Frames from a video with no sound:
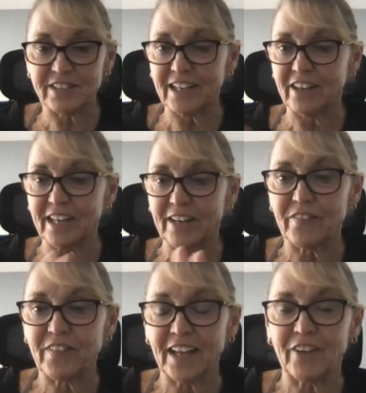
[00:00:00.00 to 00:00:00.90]
I got
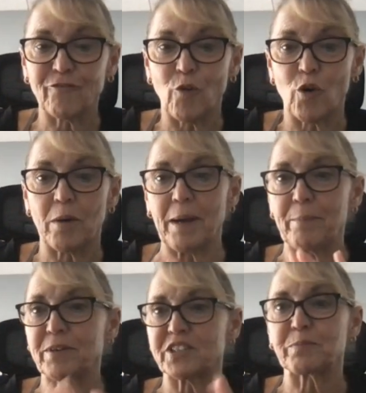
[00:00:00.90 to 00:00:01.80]
everything for him. I
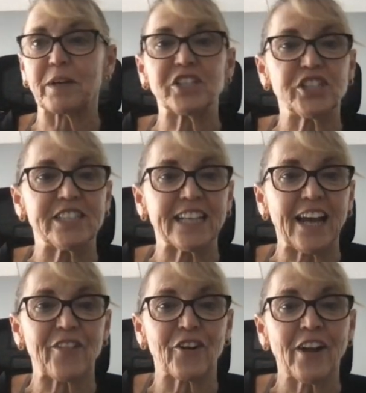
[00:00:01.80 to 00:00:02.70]
put a spreadsheet
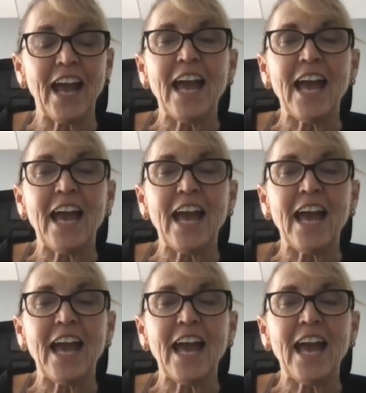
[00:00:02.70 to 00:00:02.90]
together,